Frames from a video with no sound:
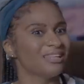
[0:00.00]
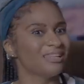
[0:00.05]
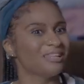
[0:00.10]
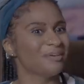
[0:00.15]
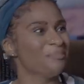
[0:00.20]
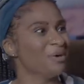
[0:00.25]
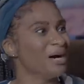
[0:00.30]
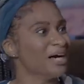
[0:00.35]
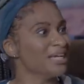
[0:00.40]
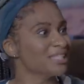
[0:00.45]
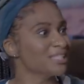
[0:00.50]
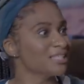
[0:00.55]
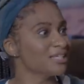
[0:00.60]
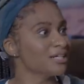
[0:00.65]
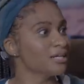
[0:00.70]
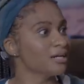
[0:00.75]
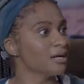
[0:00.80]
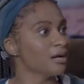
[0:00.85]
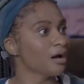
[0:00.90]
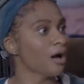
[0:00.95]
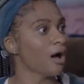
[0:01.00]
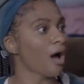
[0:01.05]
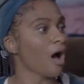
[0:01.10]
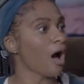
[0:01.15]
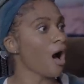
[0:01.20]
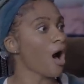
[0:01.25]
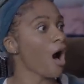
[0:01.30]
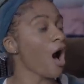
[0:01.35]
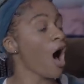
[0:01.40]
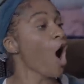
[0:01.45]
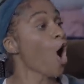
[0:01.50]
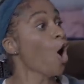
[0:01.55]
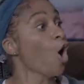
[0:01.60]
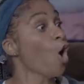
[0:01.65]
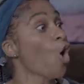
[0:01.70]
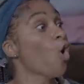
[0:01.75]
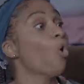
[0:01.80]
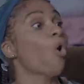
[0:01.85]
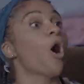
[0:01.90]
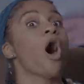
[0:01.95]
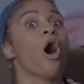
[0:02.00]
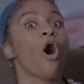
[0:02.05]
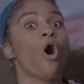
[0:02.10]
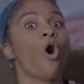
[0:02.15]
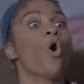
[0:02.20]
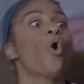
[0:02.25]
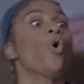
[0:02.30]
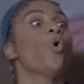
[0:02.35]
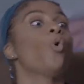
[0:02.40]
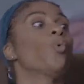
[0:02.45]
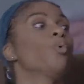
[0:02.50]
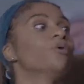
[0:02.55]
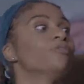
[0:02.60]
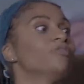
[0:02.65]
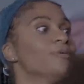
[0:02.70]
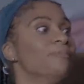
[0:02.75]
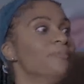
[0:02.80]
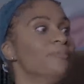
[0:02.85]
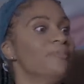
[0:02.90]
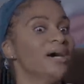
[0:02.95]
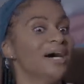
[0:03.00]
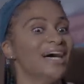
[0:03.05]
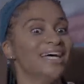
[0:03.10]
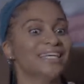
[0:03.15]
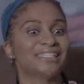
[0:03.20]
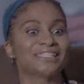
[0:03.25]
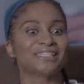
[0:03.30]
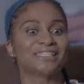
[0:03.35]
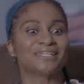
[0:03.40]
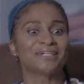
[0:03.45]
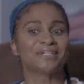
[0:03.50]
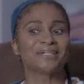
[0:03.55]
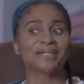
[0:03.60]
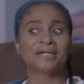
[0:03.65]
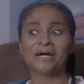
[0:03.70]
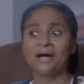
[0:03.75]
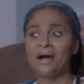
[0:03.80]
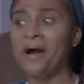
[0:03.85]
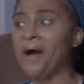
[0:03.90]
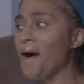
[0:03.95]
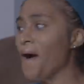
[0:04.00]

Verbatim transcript: The monster? Hmm? Oh, oh, the monster.